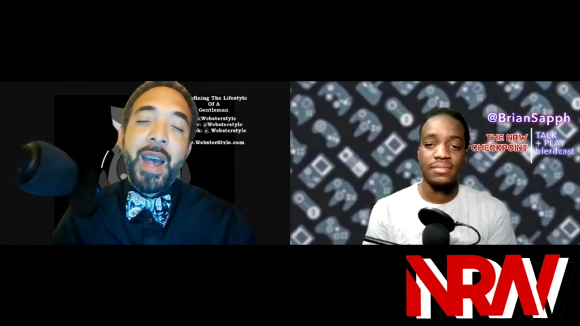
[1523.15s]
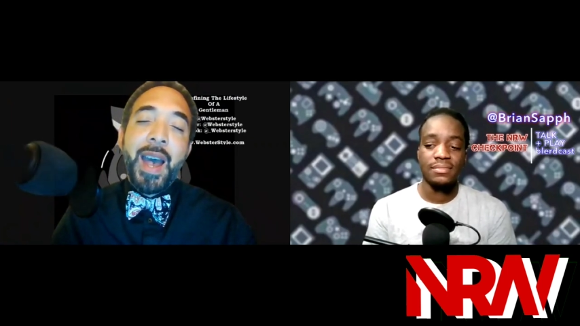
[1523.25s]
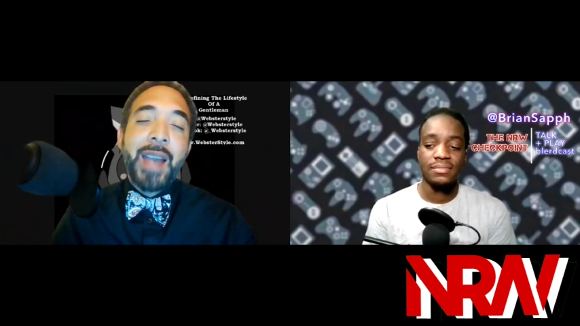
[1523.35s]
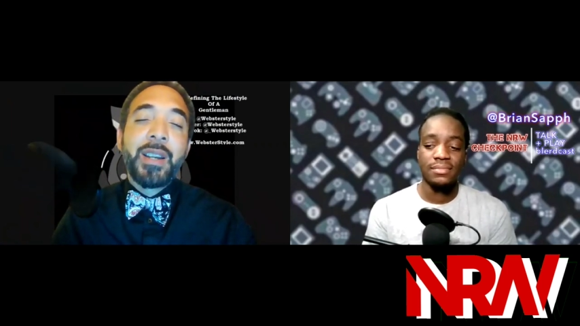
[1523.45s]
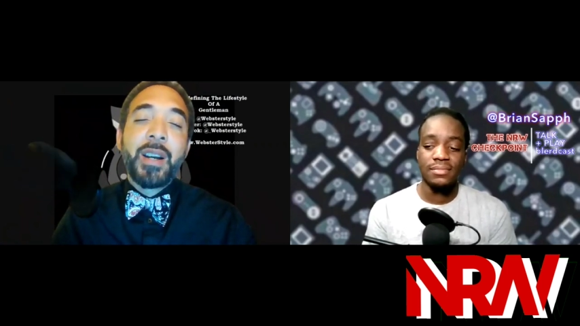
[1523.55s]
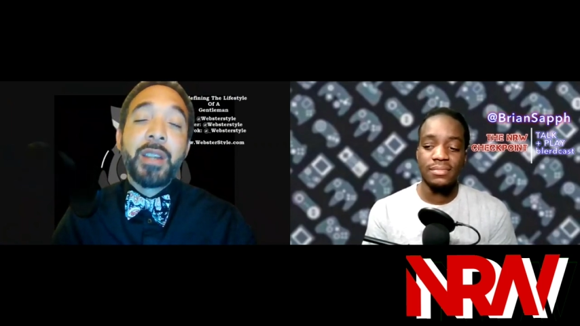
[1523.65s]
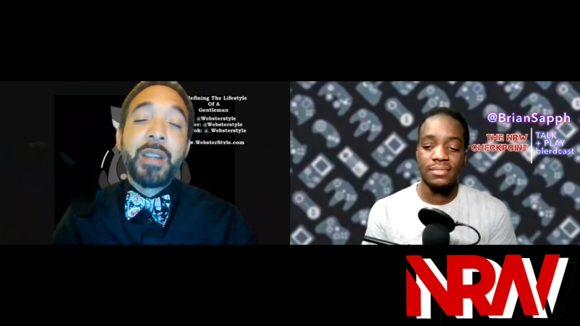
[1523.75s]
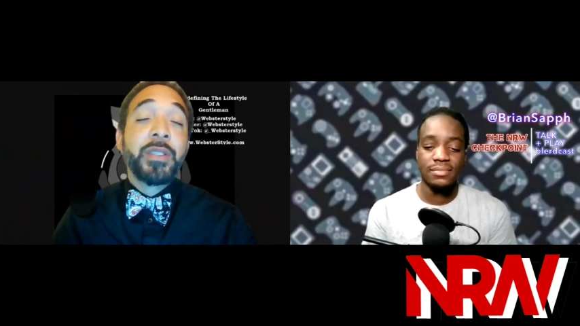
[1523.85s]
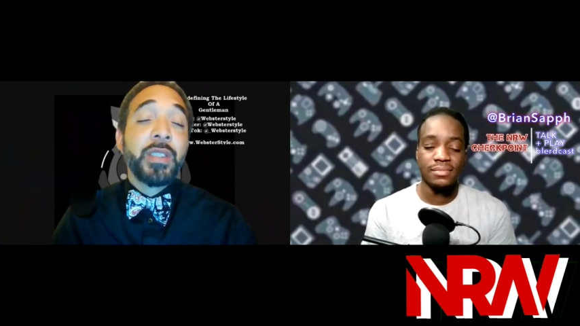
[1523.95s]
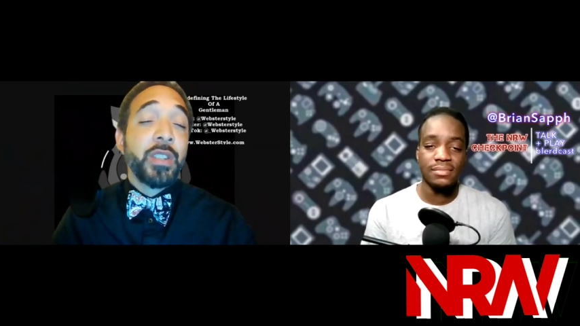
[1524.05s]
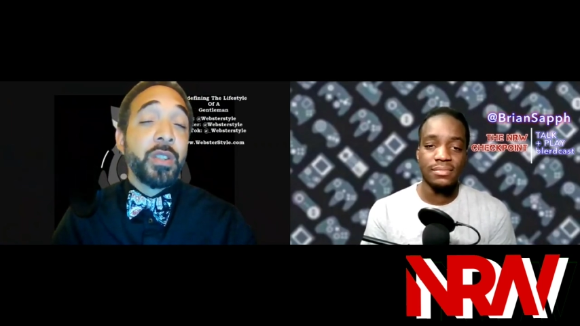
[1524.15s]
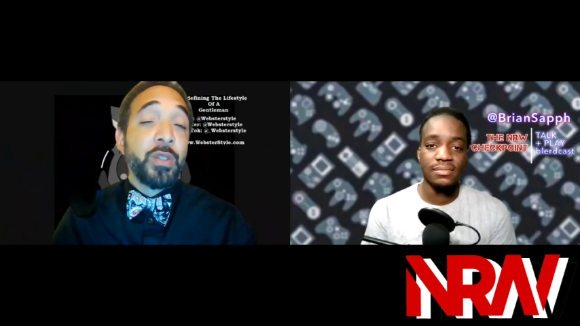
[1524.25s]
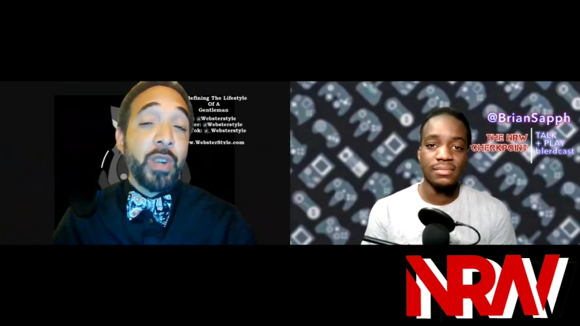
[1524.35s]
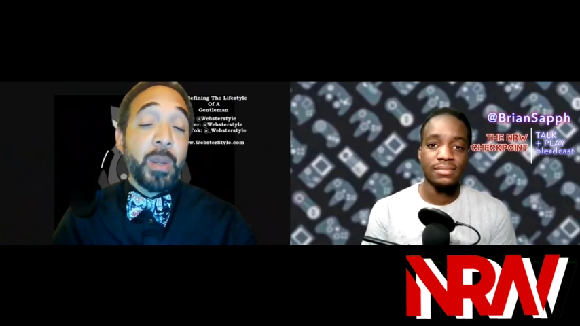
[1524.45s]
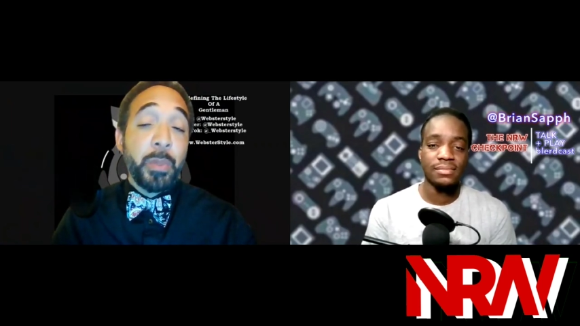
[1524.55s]
Speaker 1: I can understand you
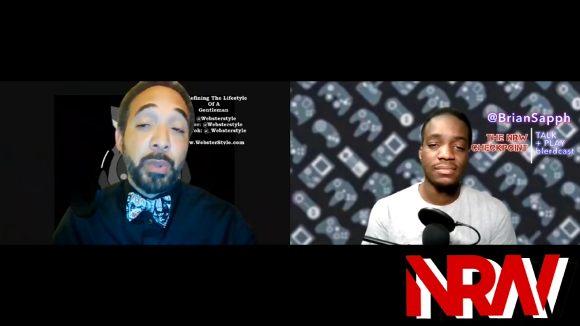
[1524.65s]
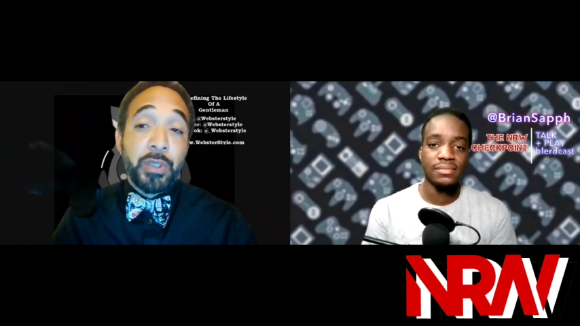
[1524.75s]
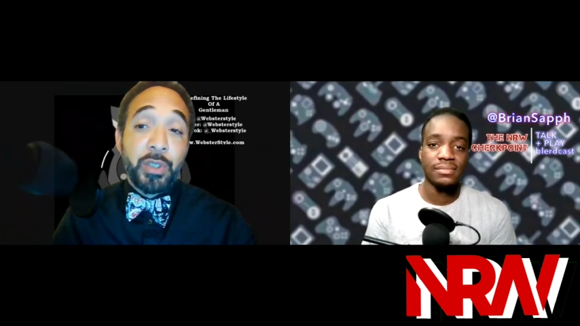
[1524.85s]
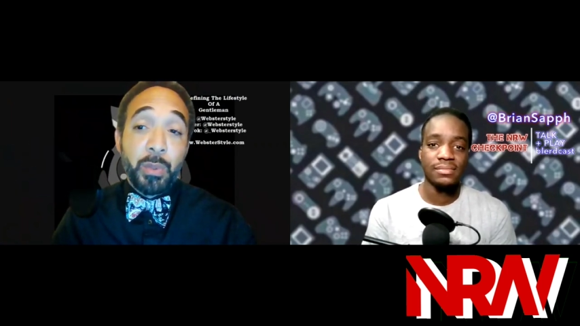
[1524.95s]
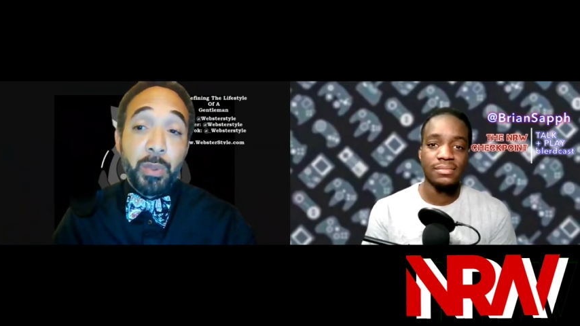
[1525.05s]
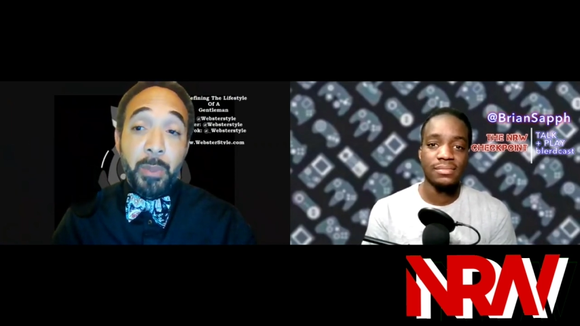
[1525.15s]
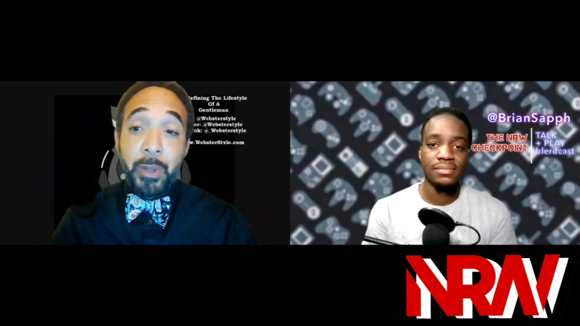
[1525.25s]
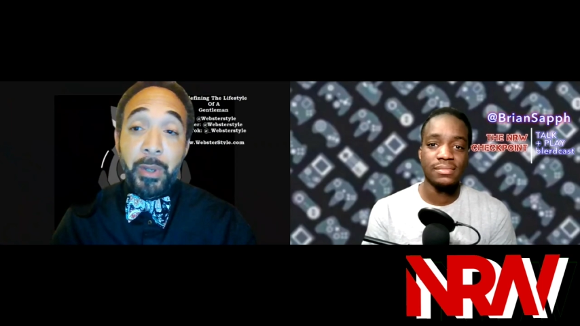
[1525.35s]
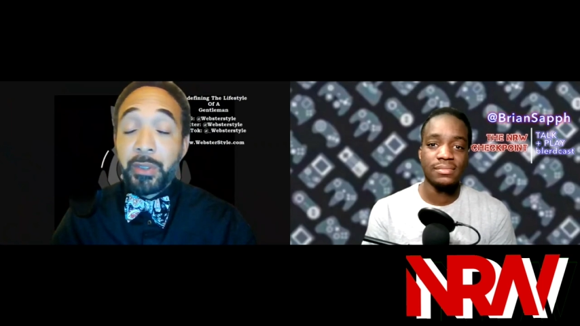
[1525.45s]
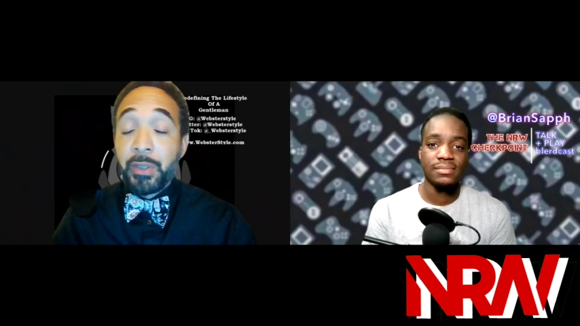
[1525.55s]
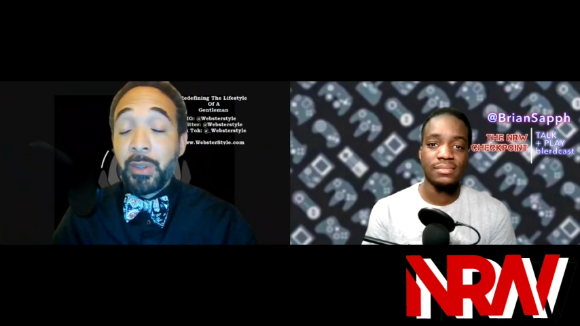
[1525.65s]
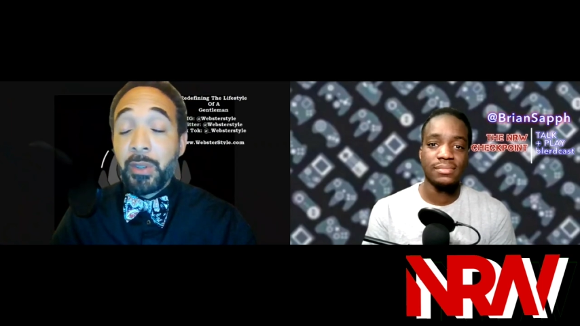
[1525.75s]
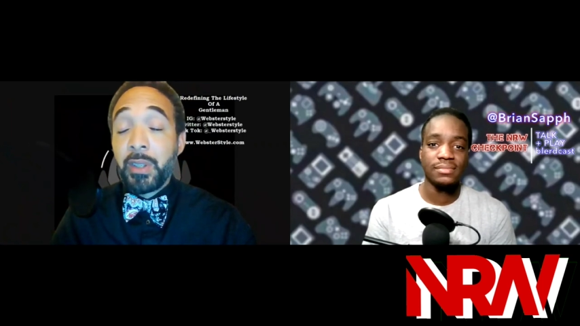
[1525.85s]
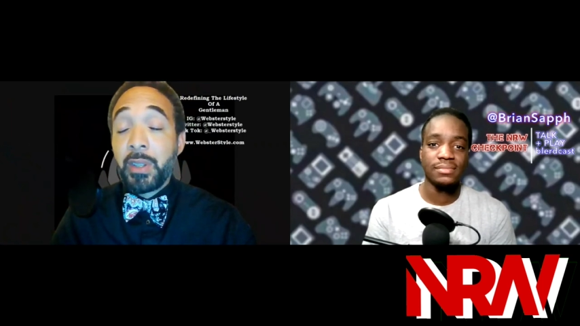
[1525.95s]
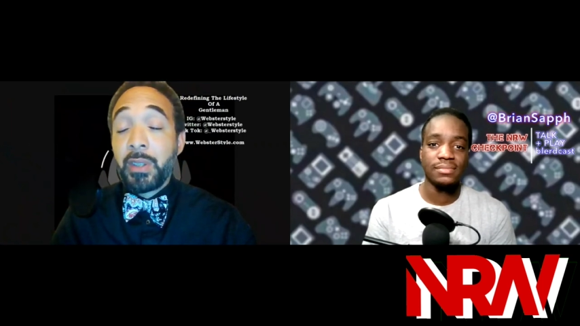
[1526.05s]
trying to push your
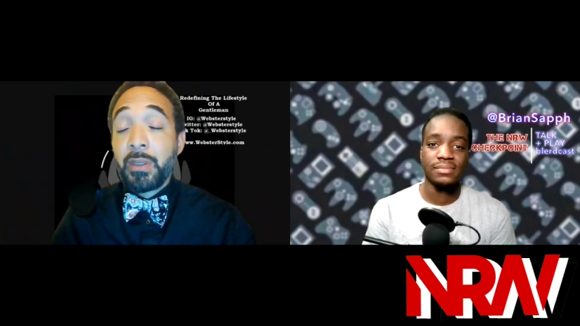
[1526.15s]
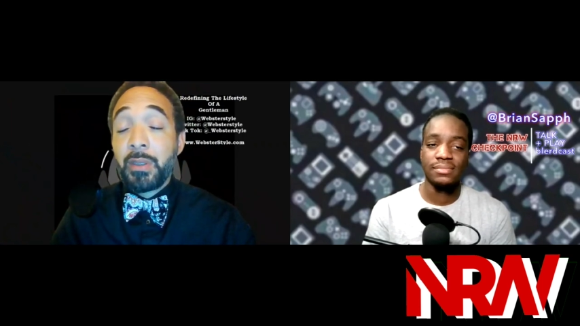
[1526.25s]
proprietary